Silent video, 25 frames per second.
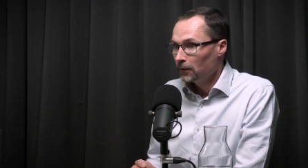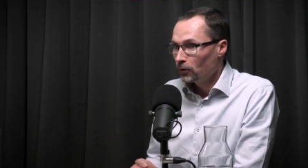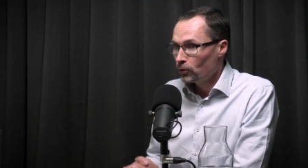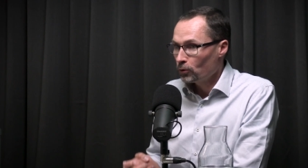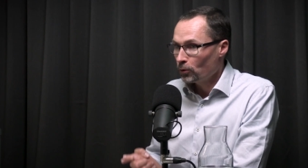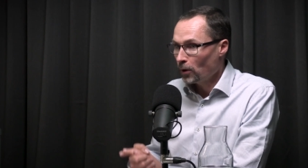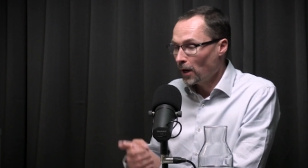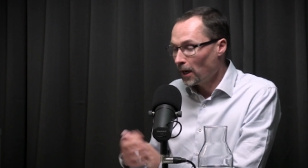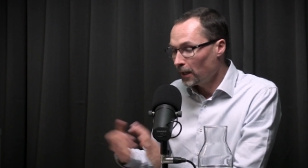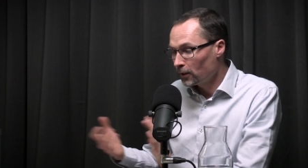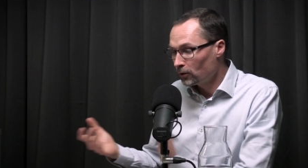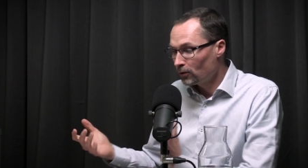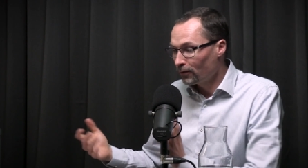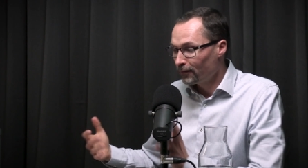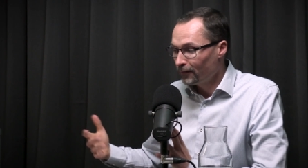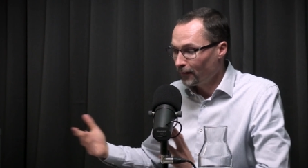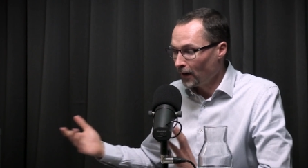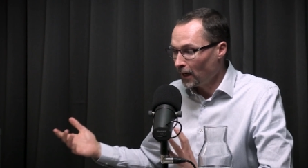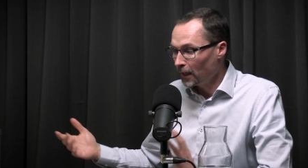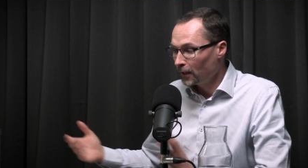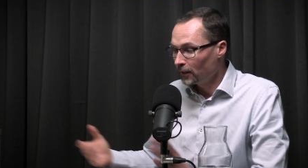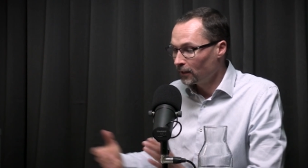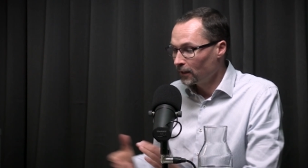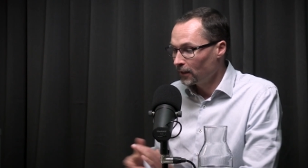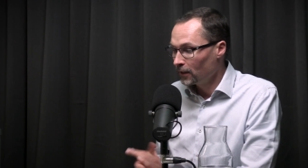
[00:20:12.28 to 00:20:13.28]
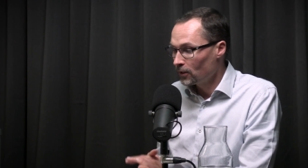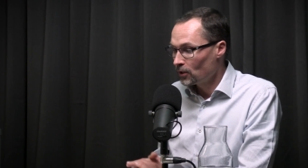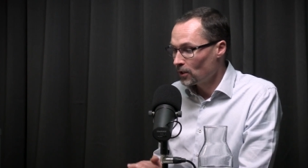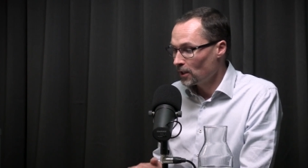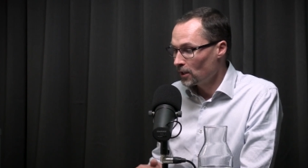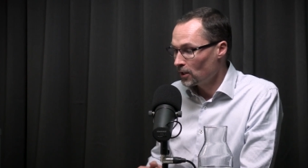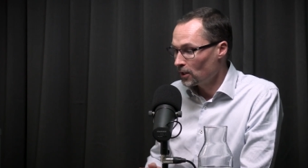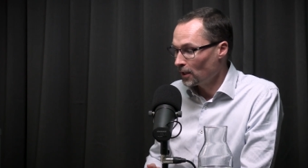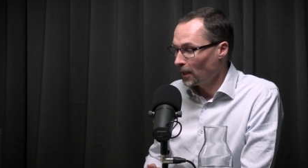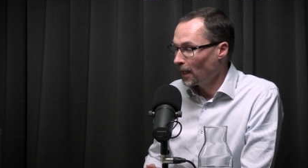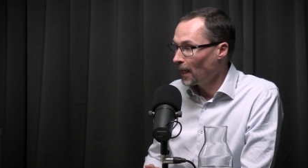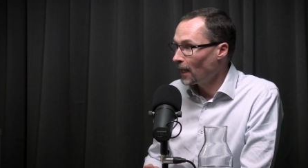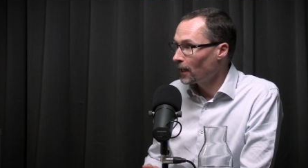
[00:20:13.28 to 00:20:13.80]
trying to find the
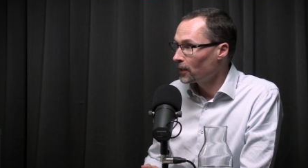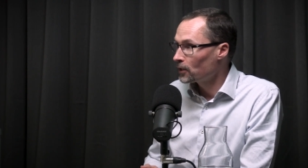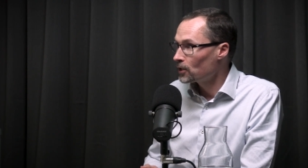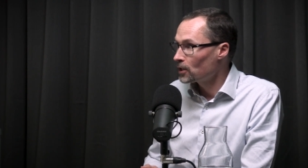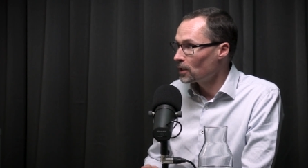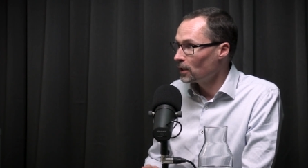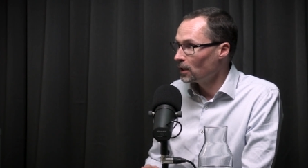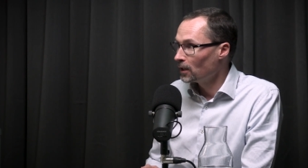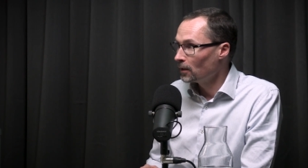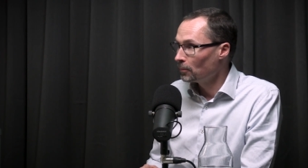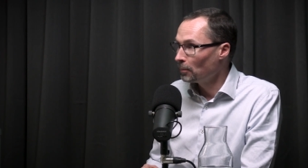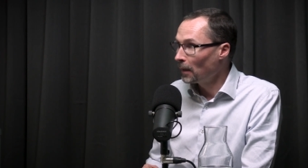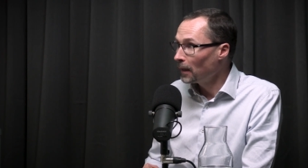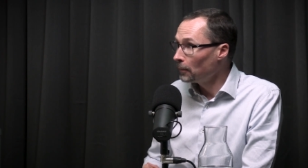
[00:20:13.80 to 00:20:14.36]
seasonality,